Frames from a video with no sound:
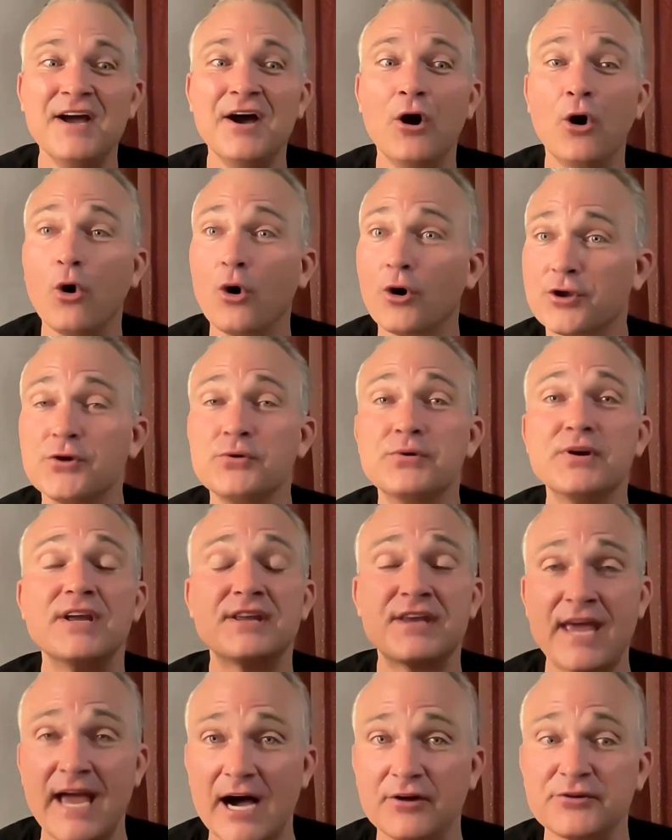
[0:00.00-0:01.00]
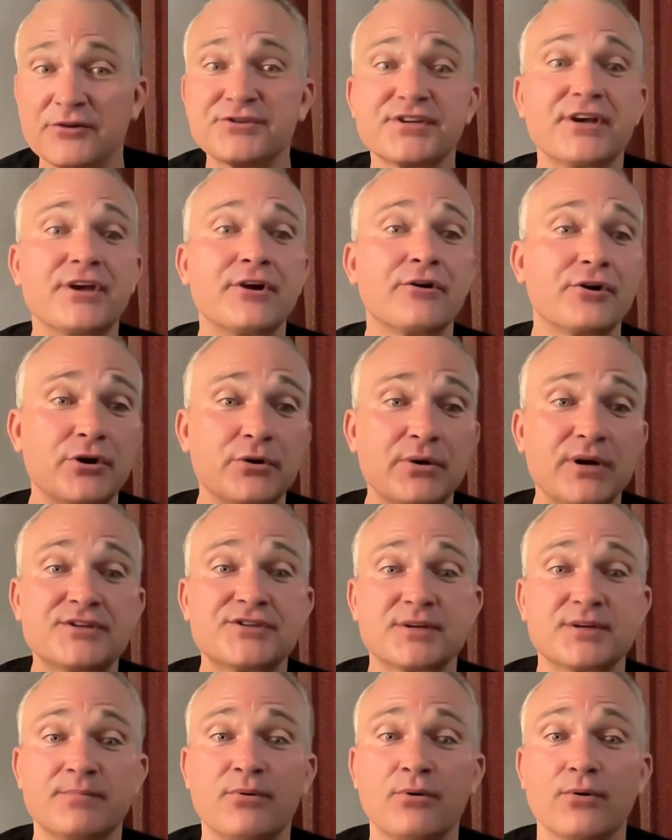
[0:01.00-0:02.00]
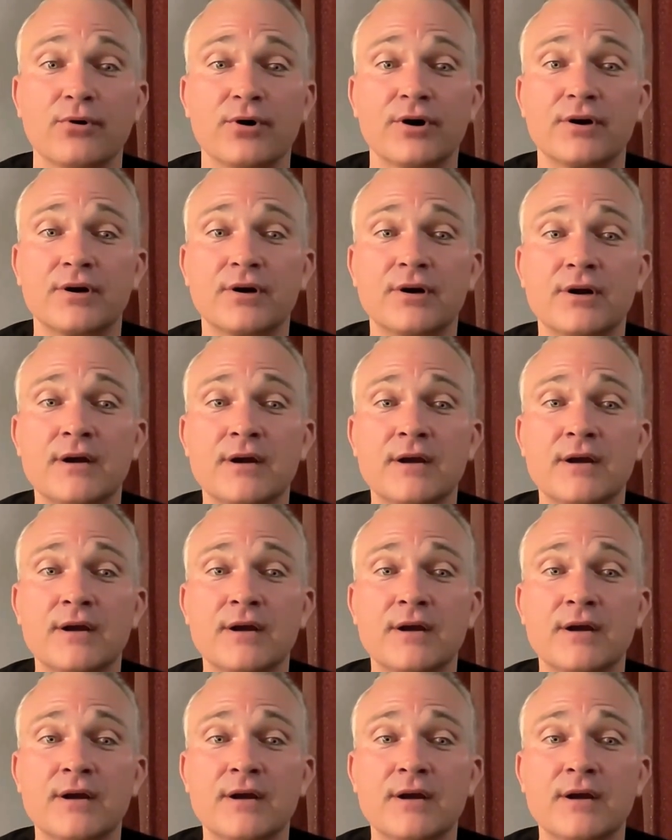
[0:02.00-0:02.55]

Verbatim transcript: or you need counseling, or you need support,